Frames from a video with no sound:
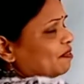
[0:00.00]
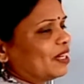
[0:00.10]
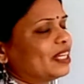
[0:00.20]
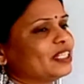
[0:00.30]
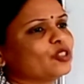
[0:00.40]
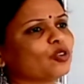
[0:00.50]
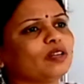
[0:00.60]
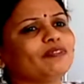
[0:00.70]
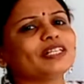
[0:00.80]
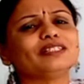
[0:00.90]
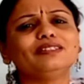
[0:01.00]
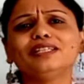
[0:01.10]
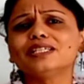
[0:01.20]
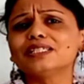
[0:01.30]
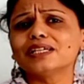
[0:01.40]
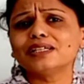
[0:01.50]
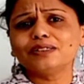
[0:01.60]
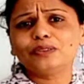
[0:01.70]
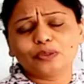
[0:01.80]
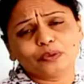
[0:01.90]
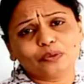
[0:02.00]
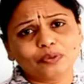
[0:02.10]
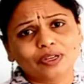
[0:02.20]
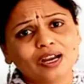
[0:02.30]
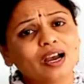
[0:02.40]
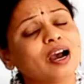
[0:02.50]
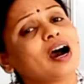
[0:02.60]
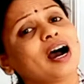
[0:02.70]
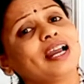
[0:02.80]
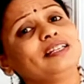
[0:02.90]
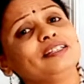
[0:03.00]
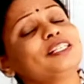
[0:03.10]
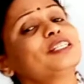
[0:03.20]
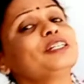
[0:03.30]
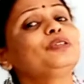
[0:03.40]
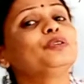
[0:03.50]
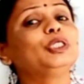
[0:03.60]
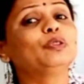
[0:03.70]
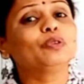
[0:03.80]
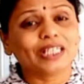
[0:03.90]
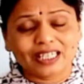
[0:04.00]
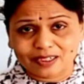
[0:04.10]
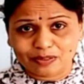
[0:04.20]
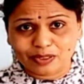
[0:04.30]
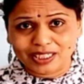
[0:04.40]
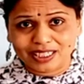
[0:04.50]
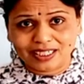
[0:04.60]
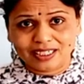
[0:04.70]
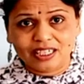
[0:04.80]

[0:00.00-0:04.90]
phrase is always listen to. I listen to you carefully.